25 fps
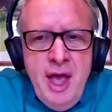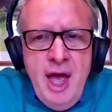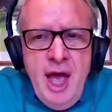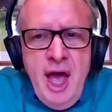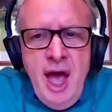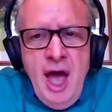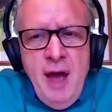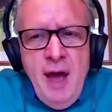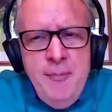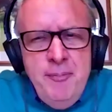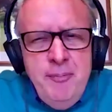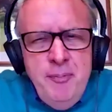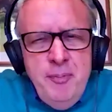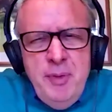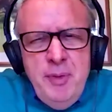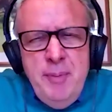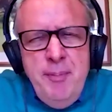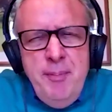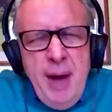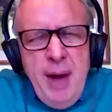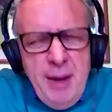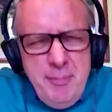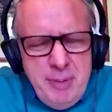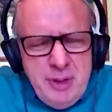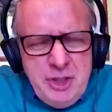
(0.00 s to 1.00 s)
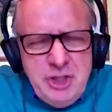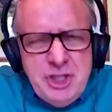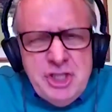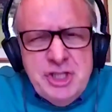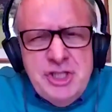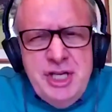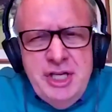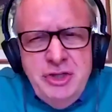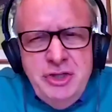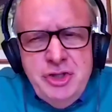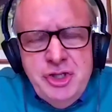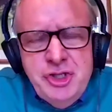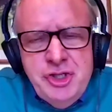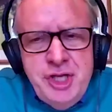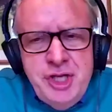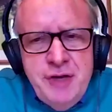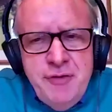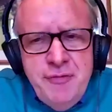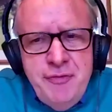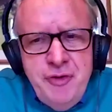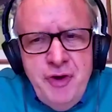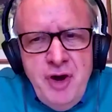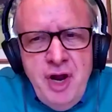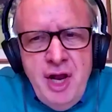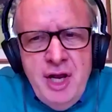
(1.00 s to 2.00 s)
Um, it might be just interesting
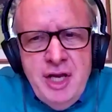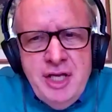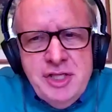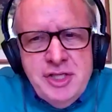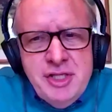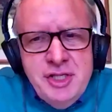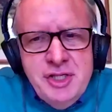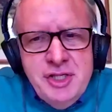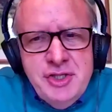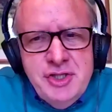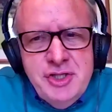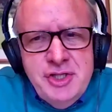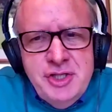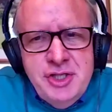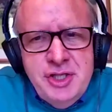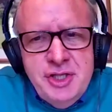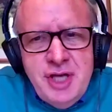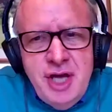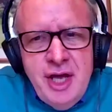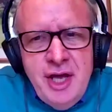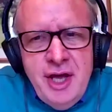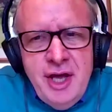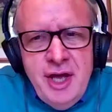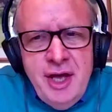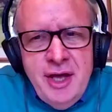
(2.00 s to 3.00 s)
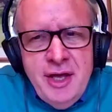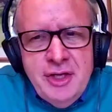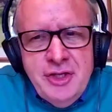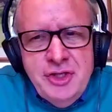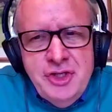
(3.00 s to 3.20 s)
for our listeners uh,